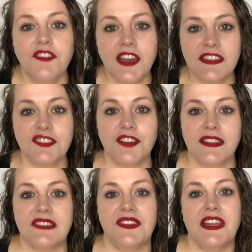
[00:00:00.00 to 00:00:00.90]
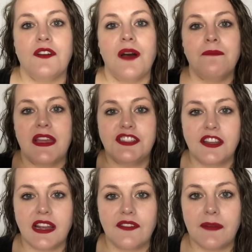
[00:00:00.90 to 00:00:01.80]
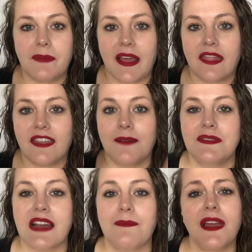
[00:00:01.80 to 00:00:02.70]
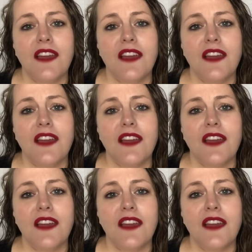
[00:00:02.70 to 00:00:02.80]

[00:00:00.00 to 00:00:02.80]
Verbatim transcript: you guys enjoyed this video, make sure you give it a big thumbs up.